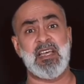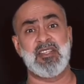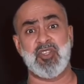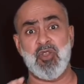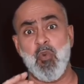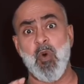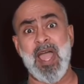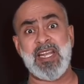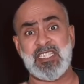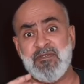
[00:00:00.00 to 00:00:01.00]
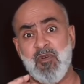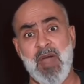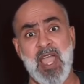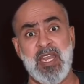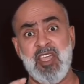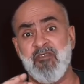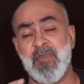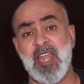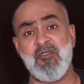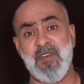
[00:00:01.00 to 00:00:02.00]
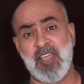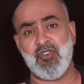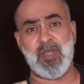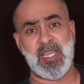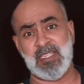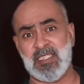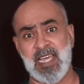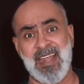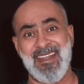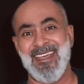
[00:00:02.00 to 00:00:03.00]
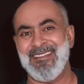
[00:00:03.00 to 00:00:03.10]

to the widest variety of manufacturing insight